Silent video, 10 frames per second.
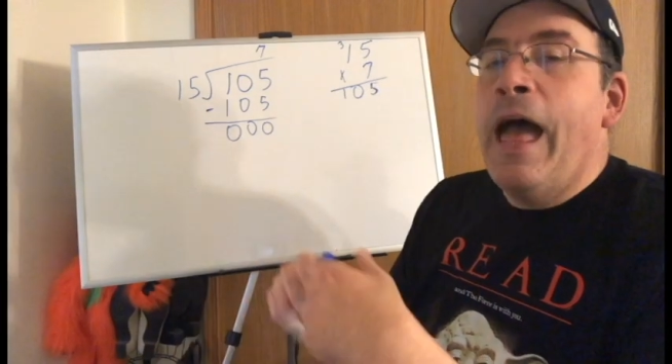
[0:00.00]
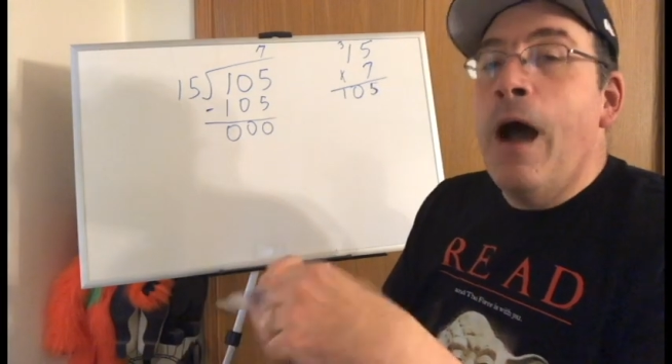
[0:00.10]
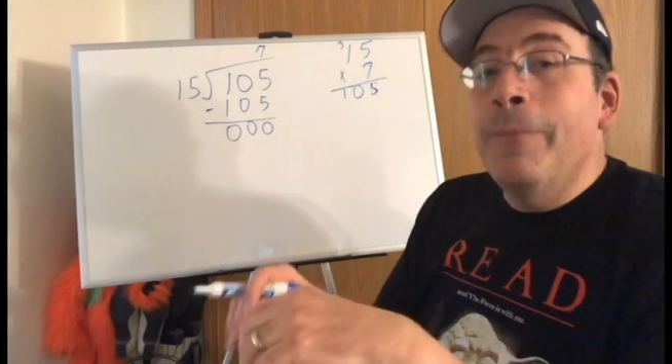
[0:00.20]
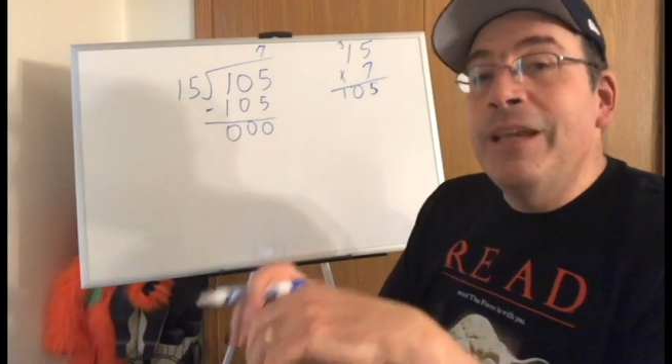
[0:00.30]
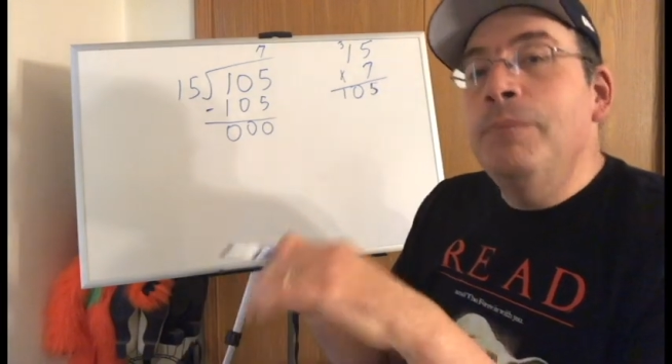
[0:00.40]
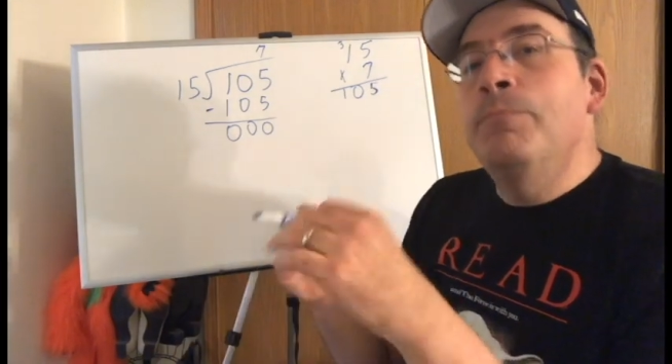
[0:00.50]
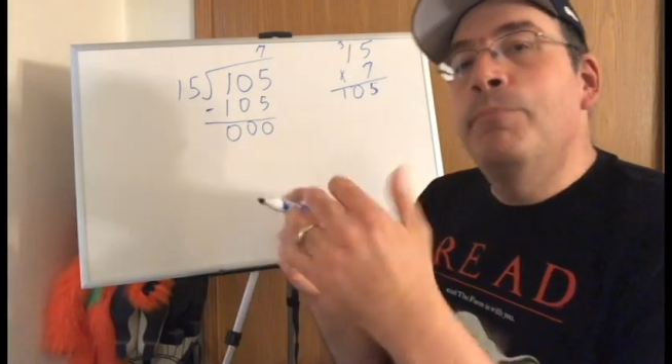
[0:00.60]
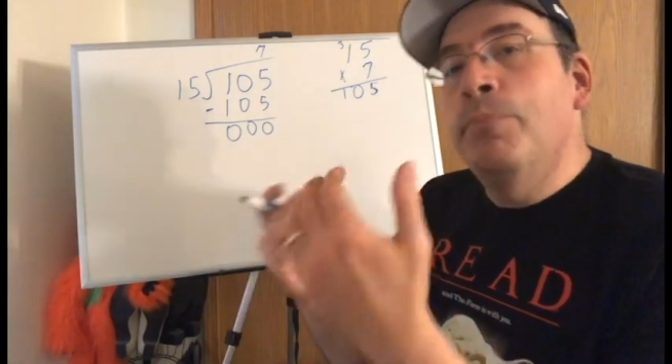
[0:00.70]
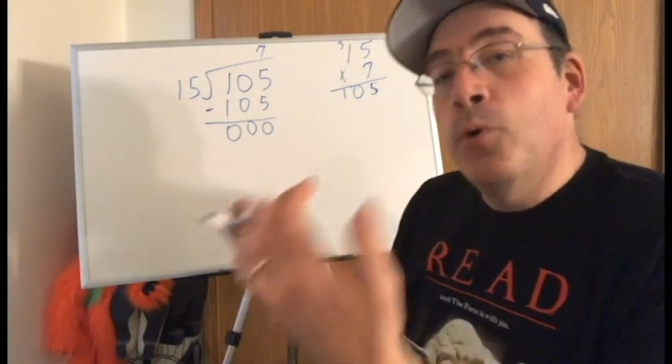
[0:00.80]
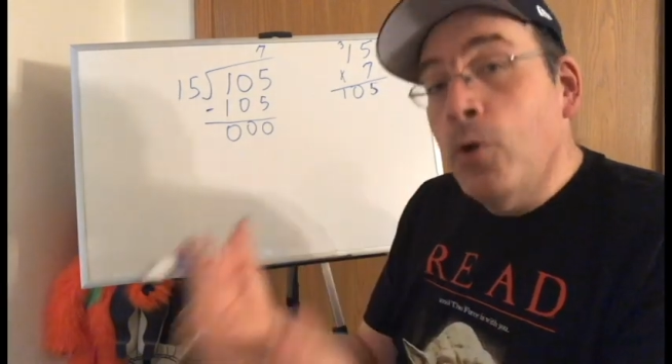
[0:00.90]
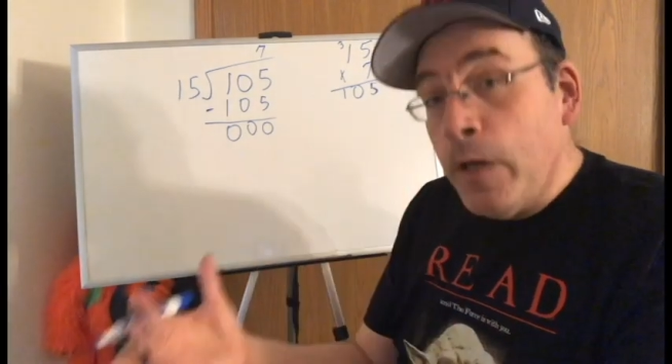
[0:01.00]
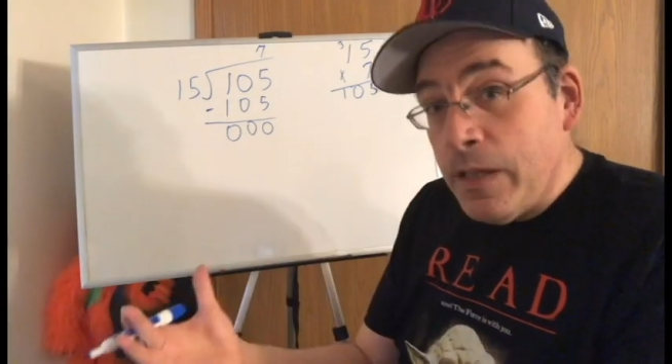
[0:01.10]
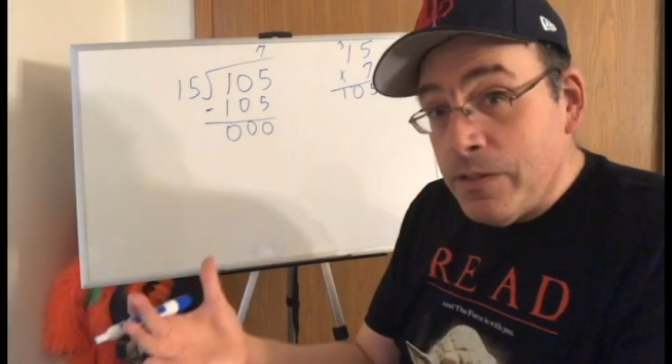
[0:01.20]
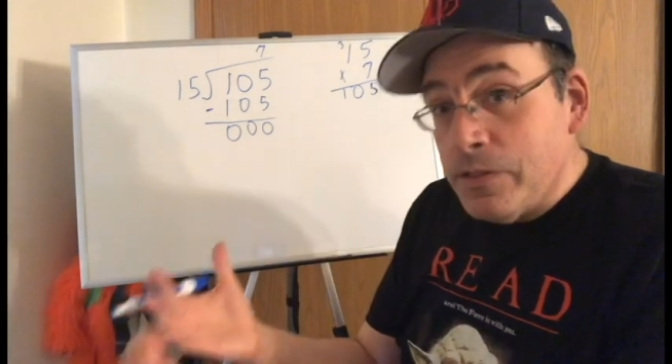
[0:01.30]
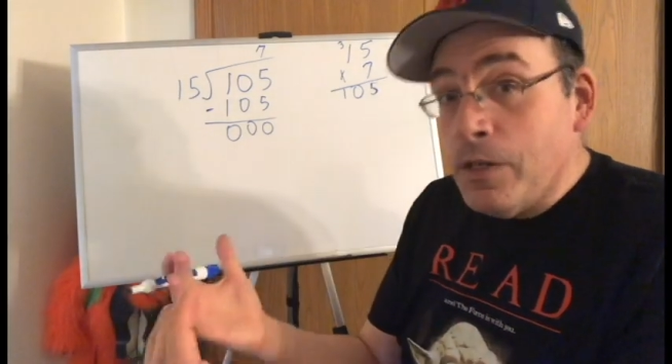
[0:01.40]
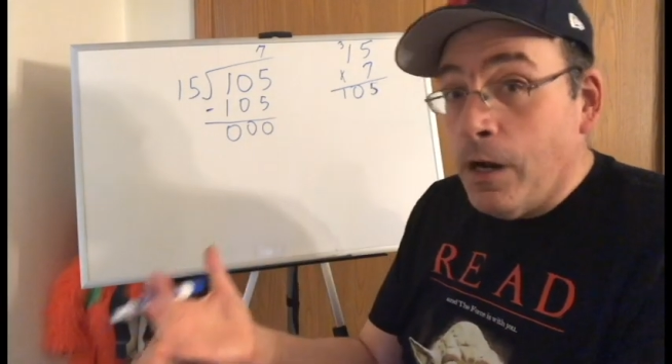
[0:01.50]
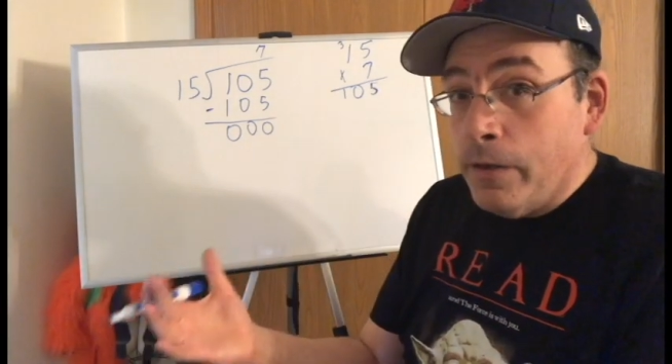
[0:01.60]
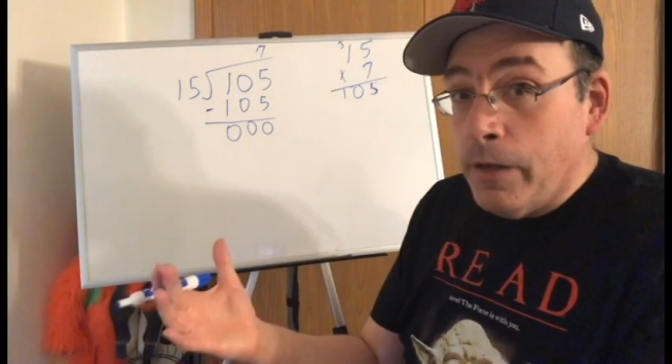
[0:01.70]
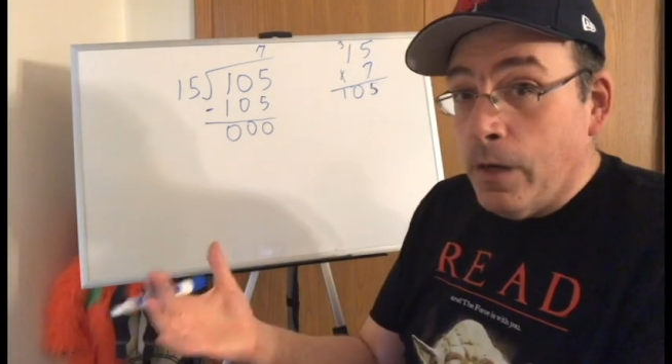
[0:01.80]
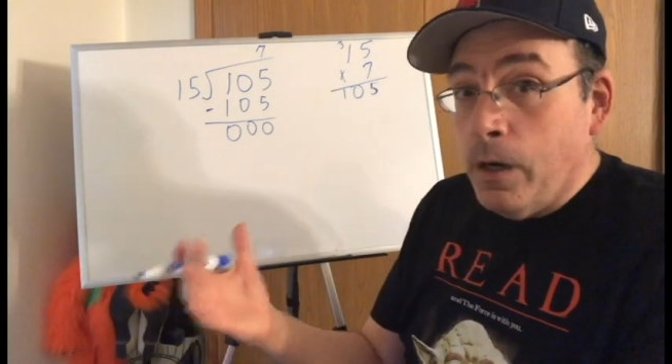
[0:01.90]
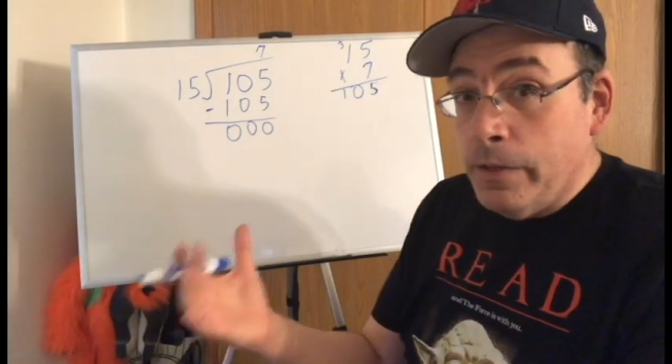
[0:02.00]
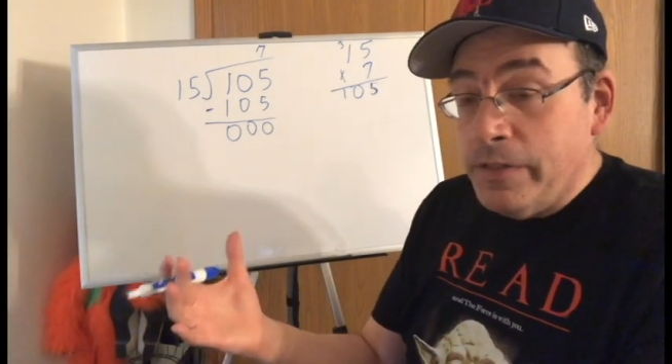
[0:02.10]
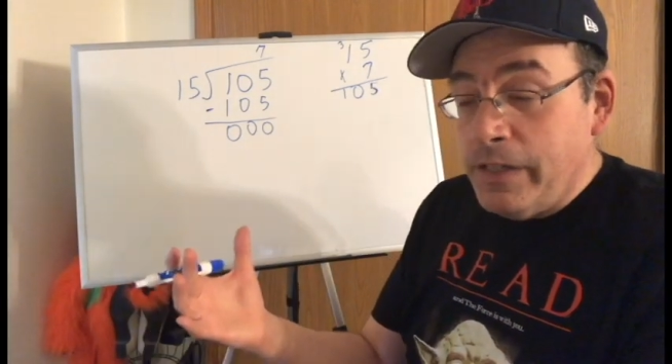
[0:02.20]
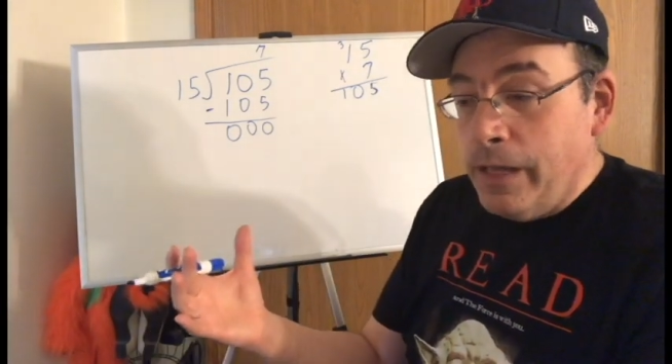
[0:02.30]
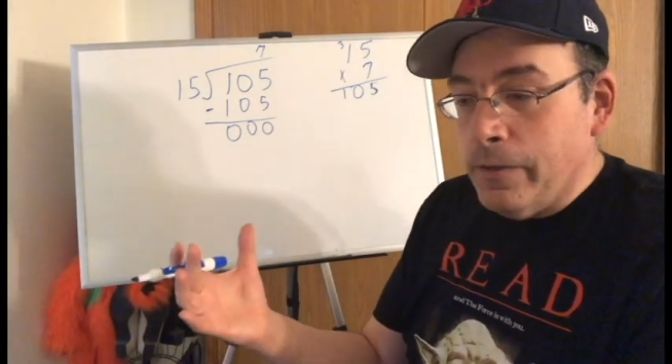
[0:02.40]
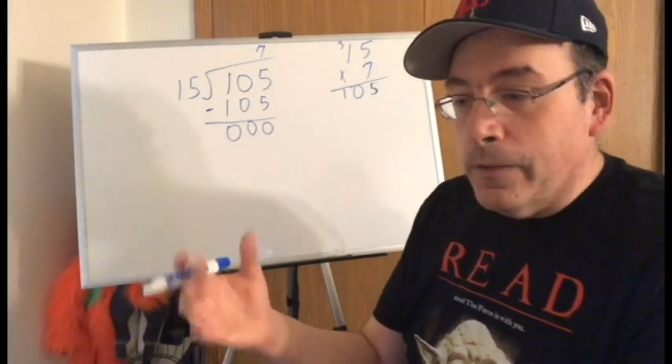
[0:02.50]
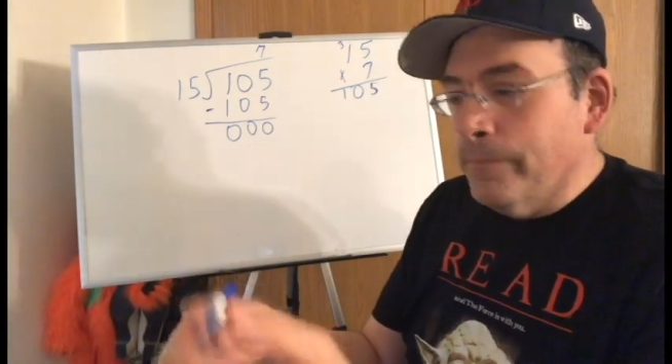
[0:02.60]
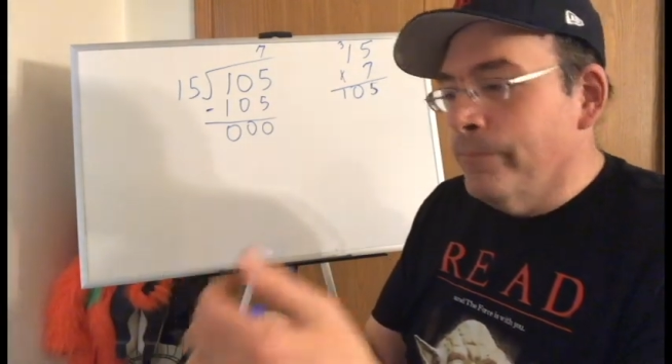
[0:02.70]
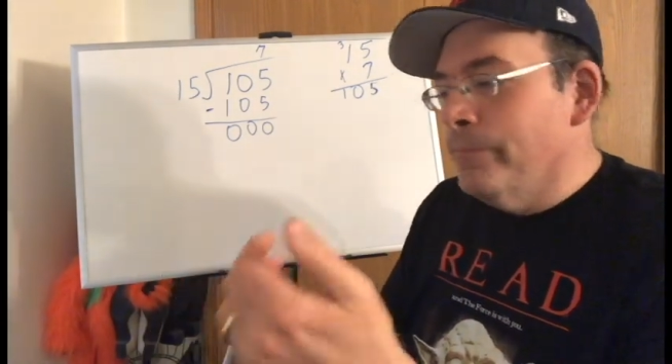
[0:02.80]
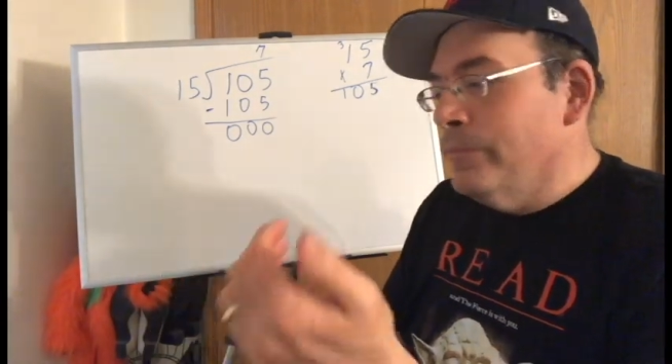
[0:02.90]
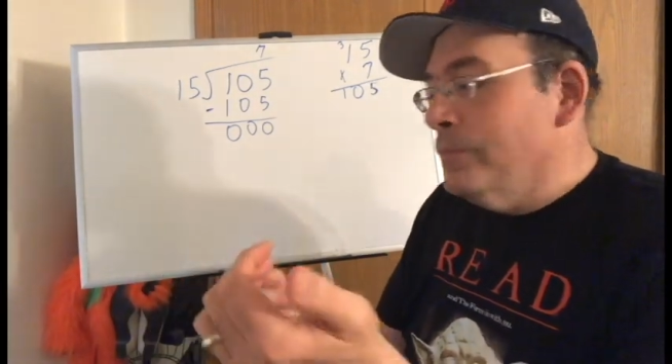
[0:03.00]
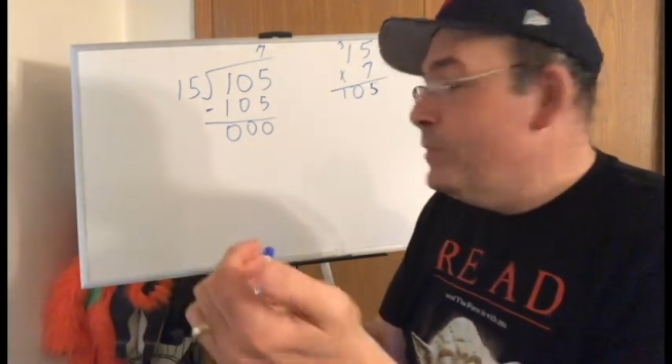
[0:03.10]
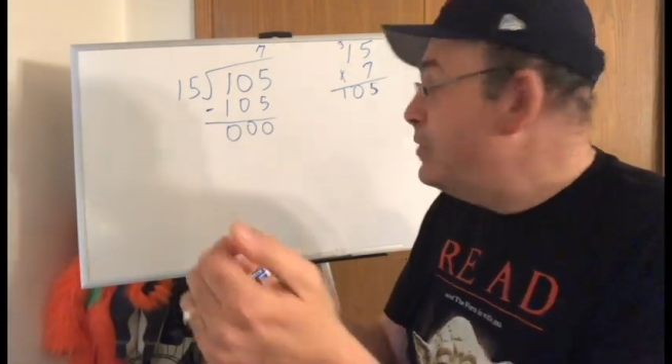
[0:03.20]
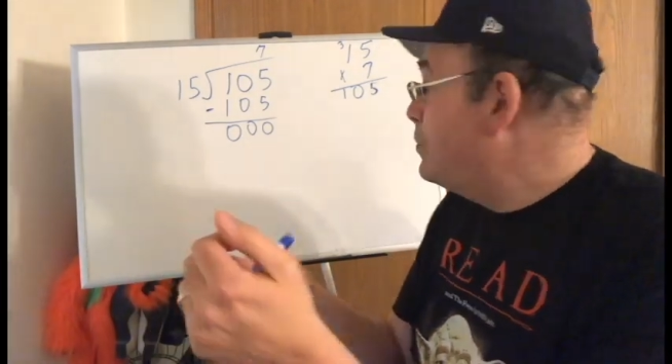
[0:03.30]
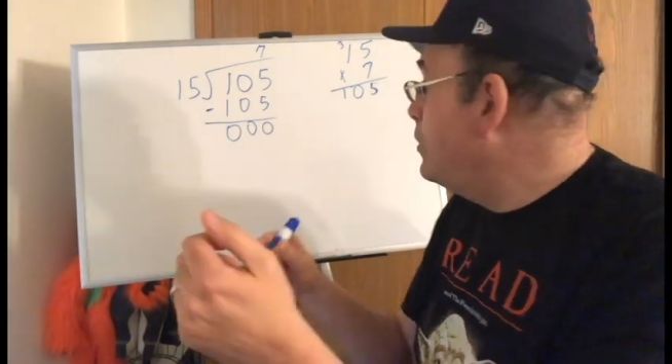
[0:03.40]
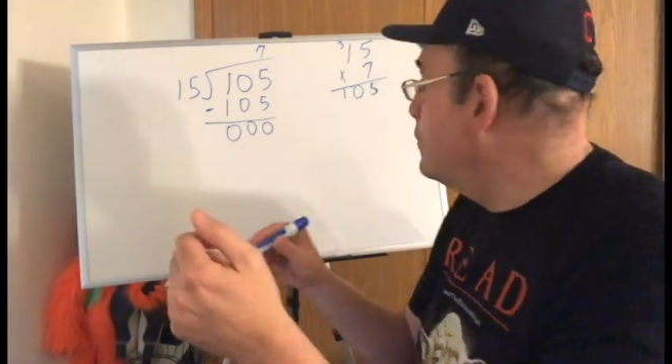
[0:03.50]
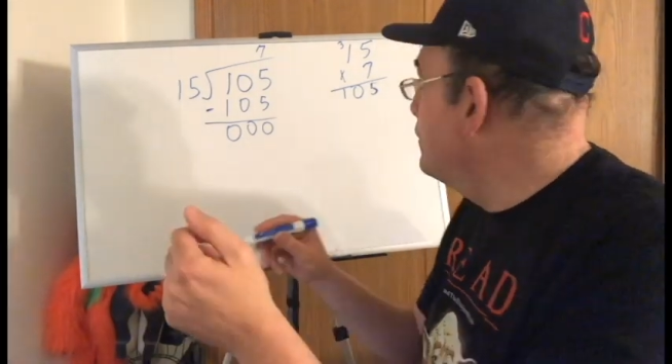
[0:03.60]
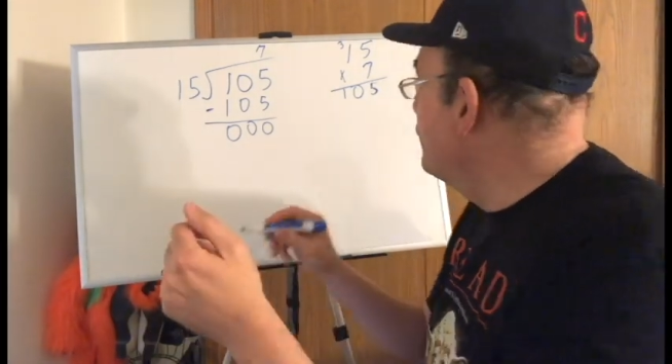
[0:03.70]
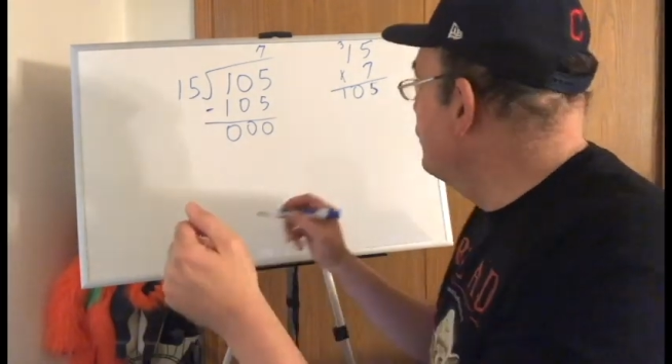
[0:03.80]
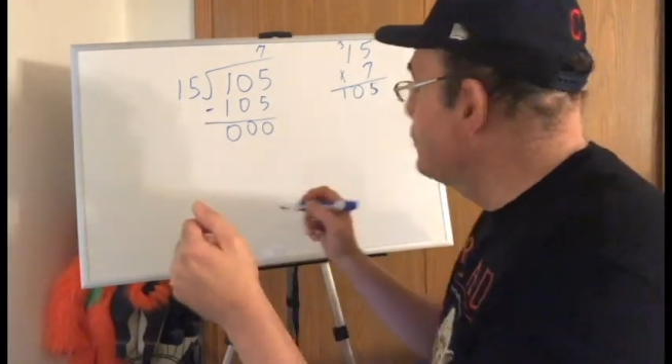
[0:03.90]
how many boys are there altogether? So,